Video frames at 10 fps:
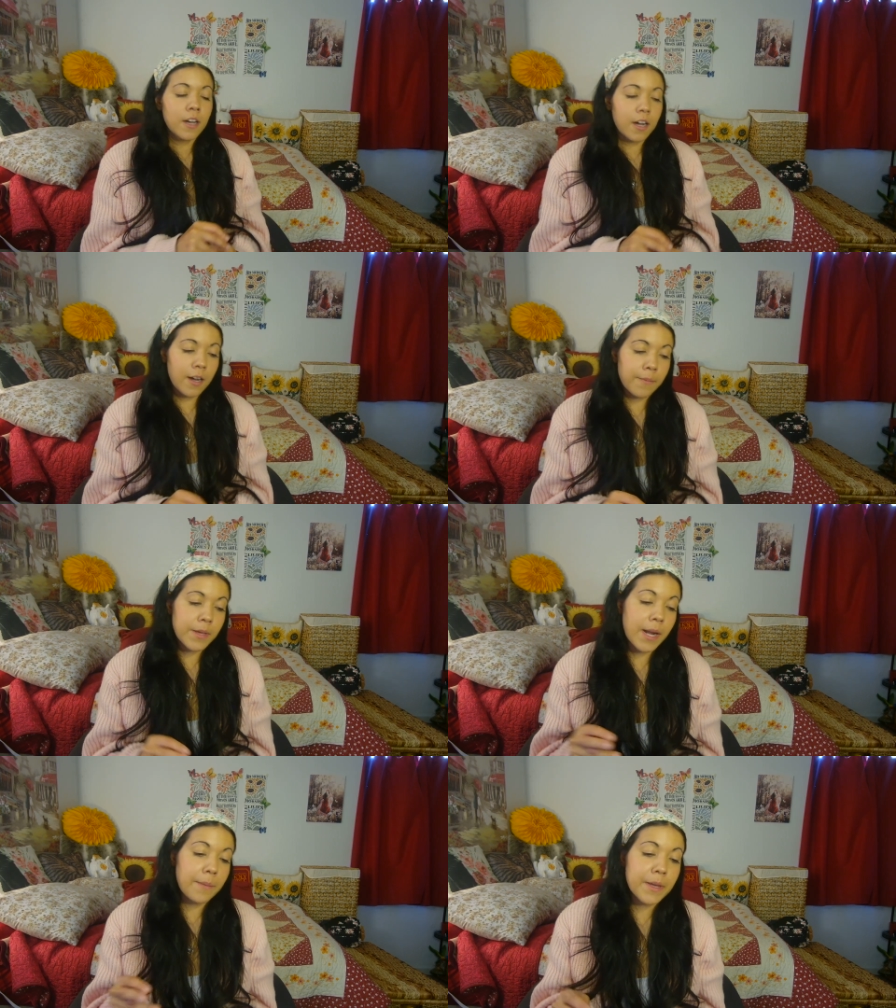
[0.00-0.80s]
Um,
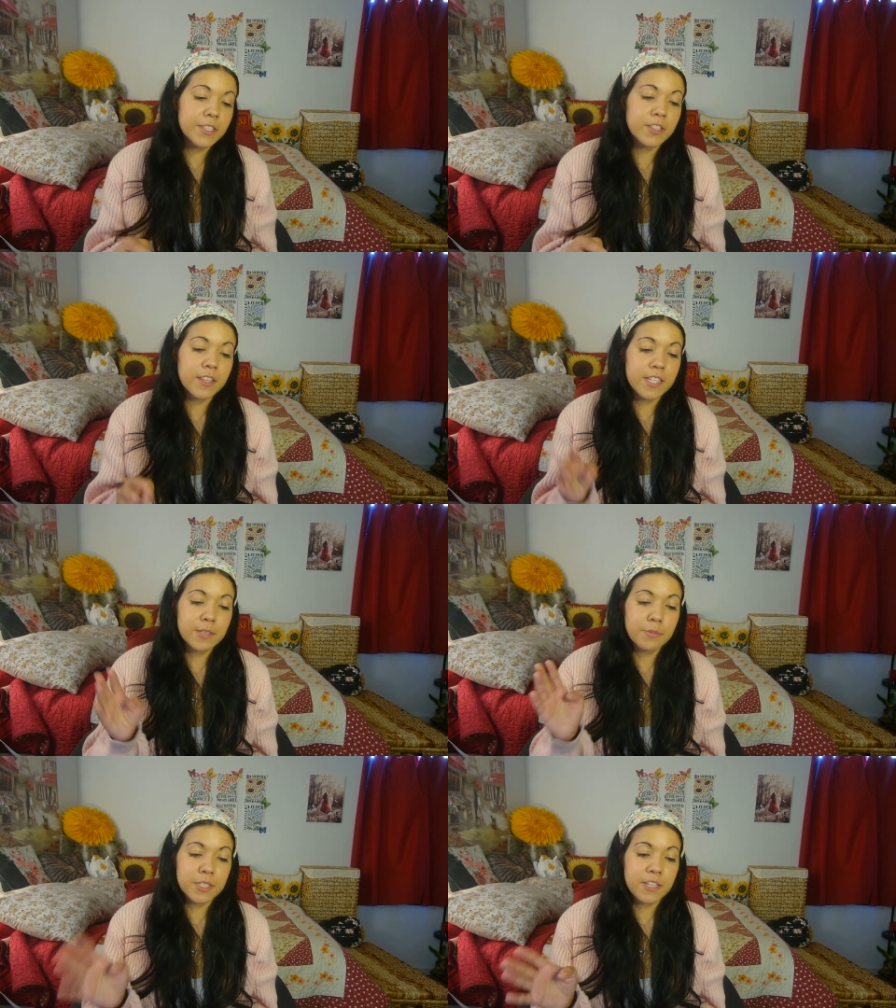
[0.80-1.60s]
and I'm mentioning
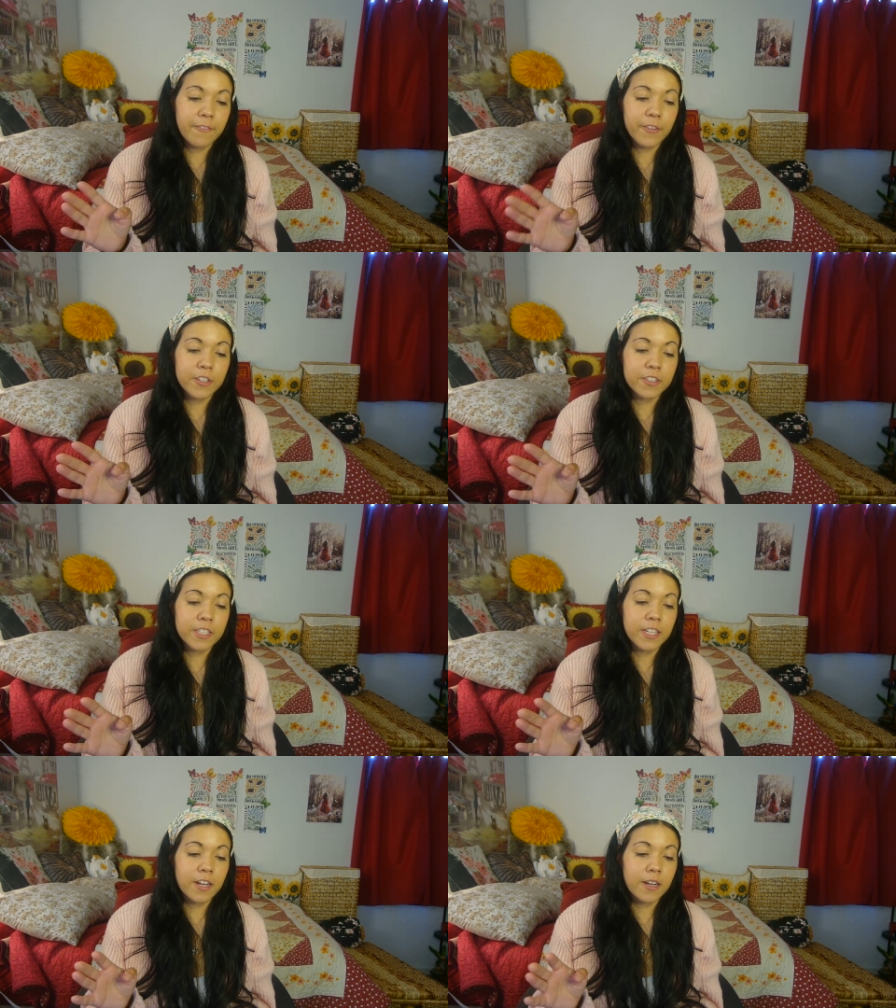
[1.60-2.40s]
this
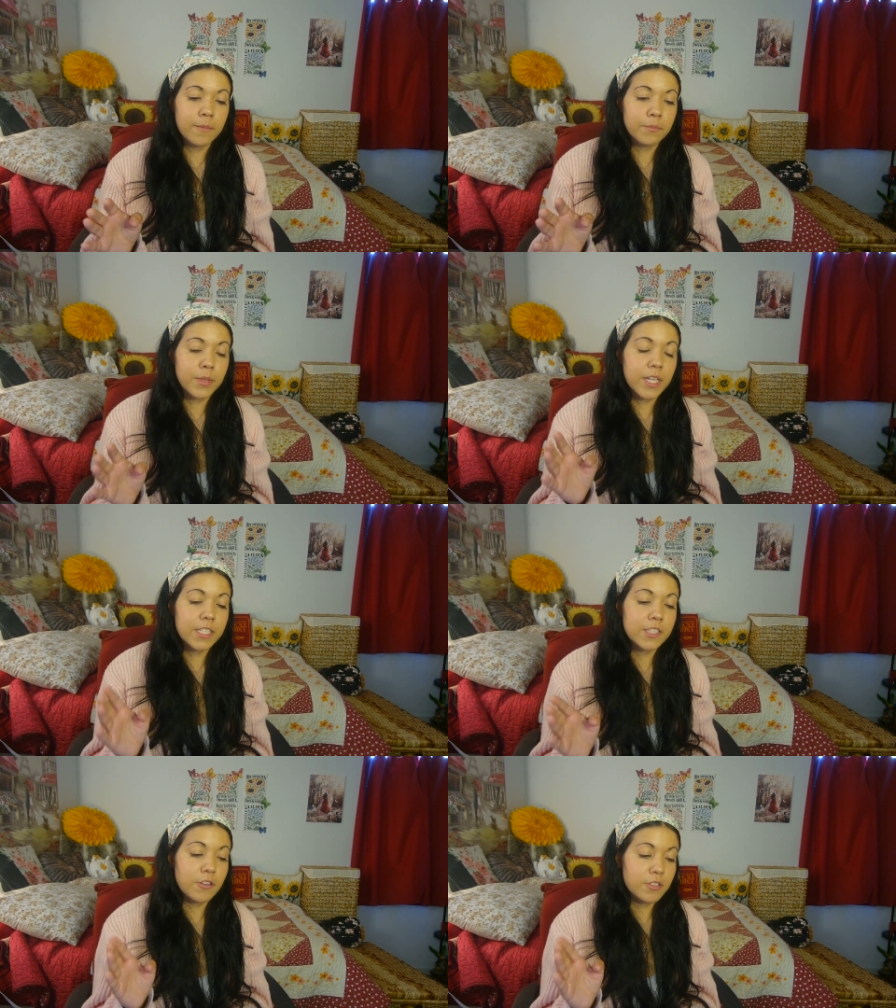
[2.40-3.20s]
specifically um,
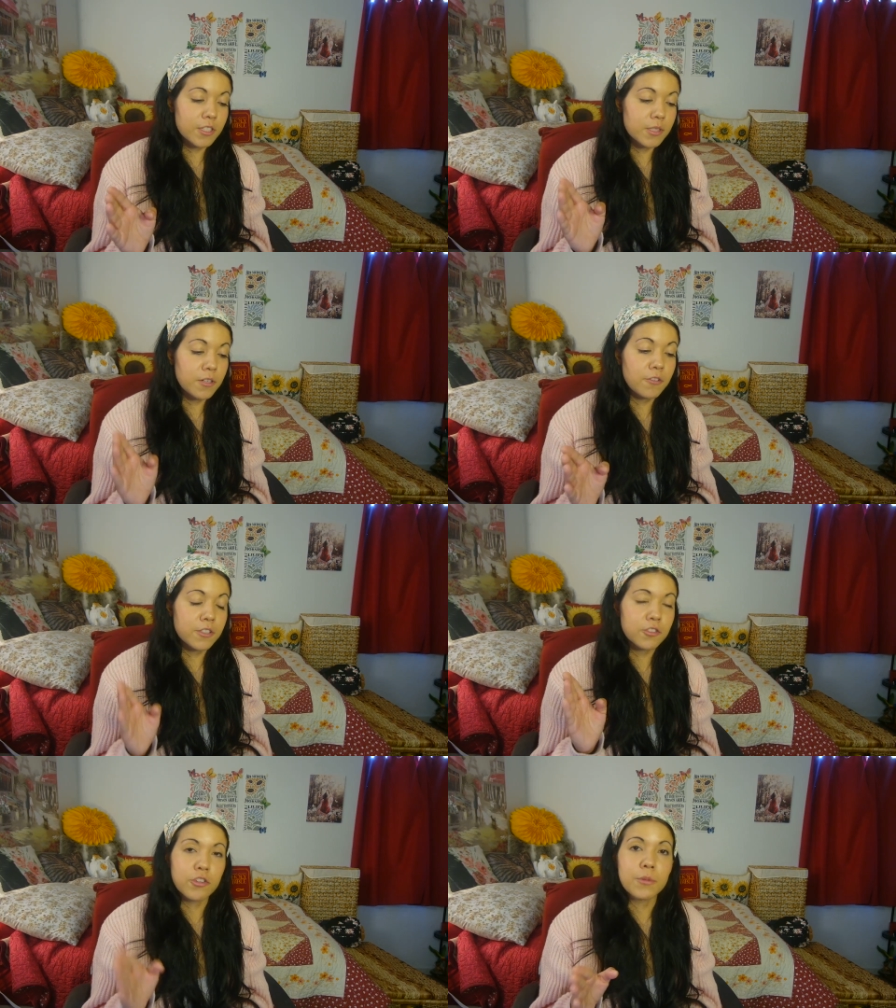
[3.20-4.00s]
because there's a
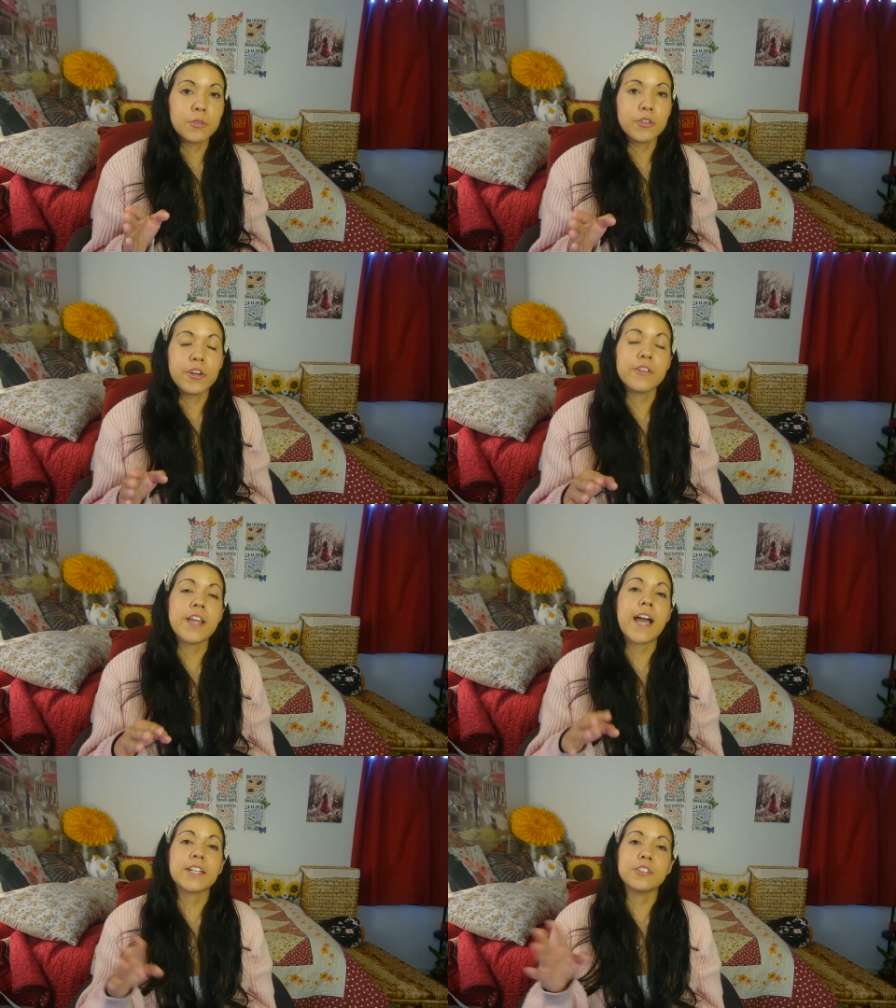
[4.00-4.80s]
certain scripture in here
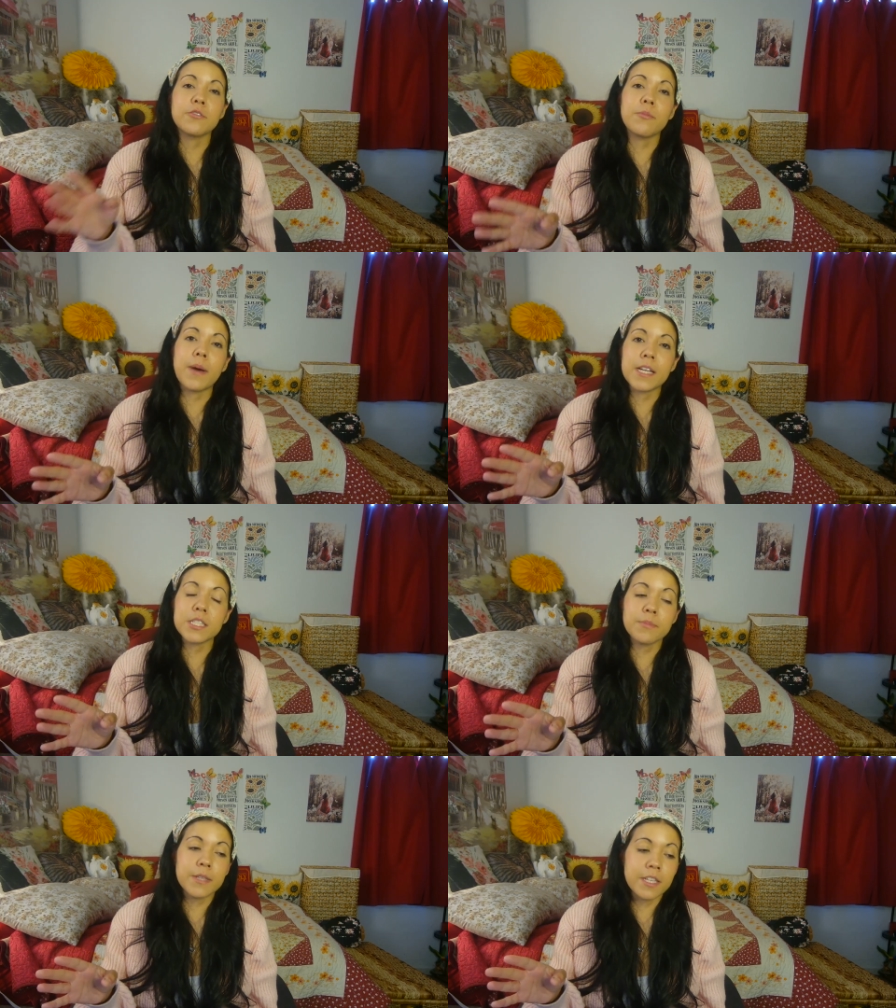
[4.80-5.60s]
that actually
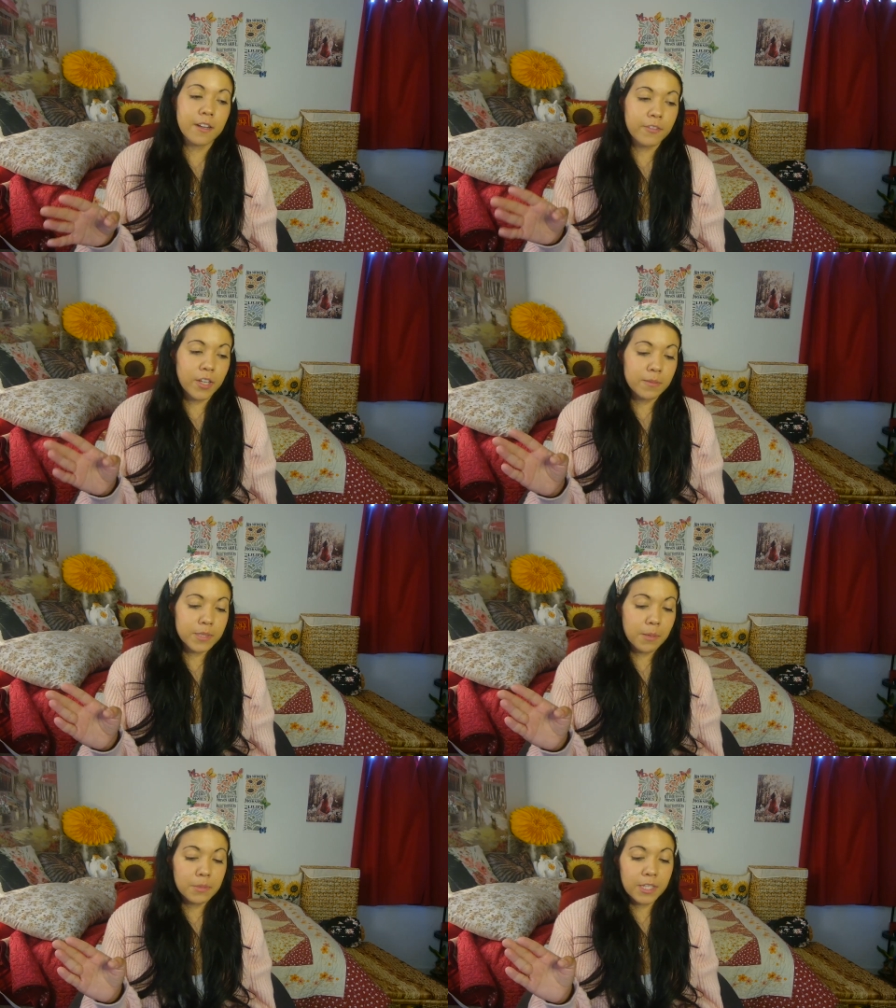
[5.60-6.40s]
reminds me of um,
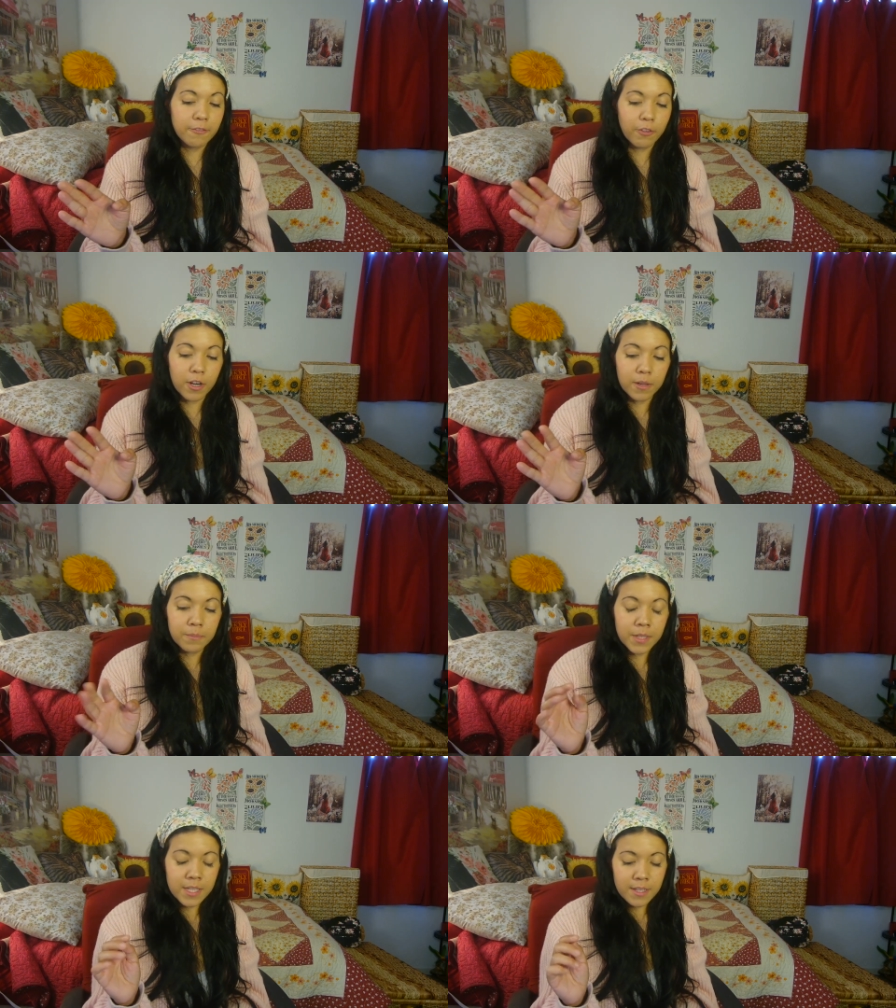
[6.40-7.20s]
something
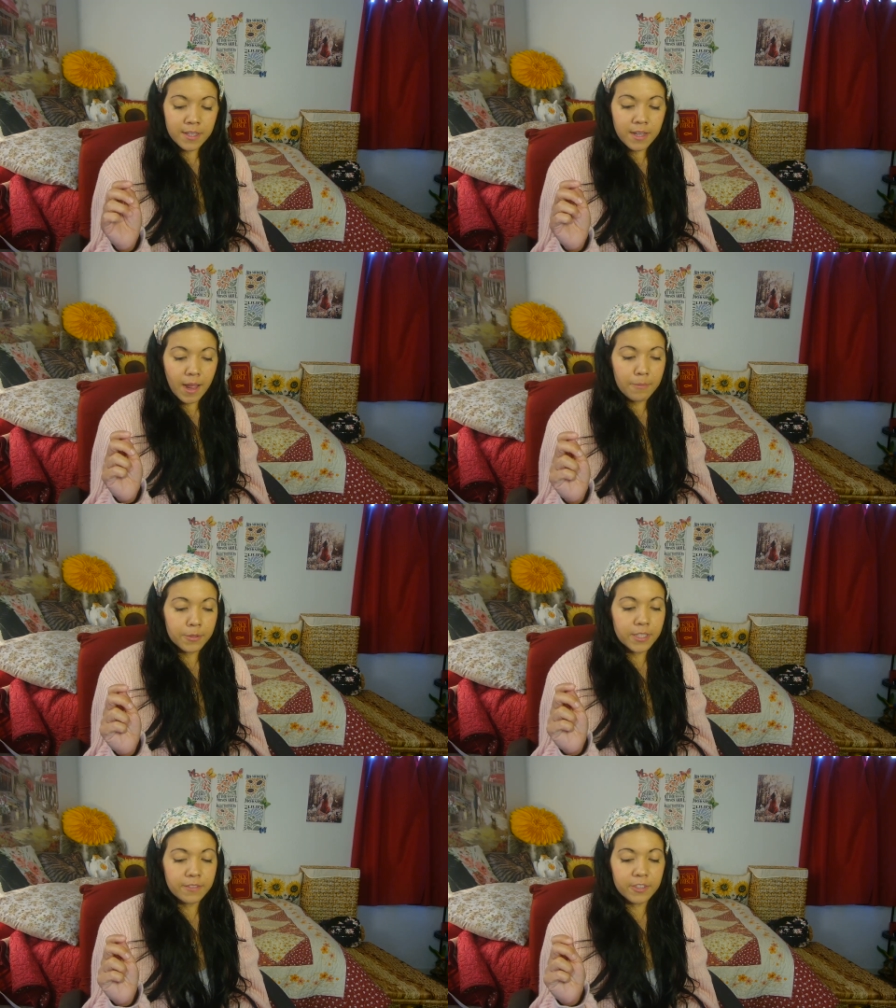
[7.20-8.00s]
from, I
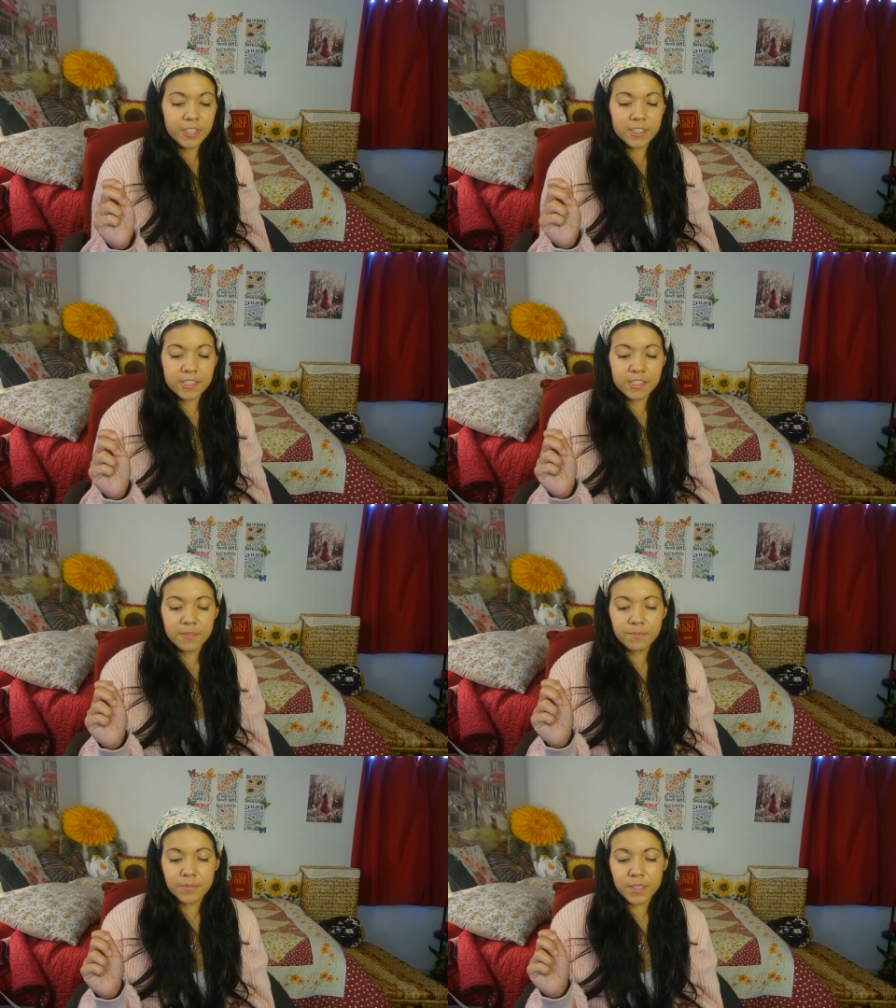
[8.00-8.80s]
believe it's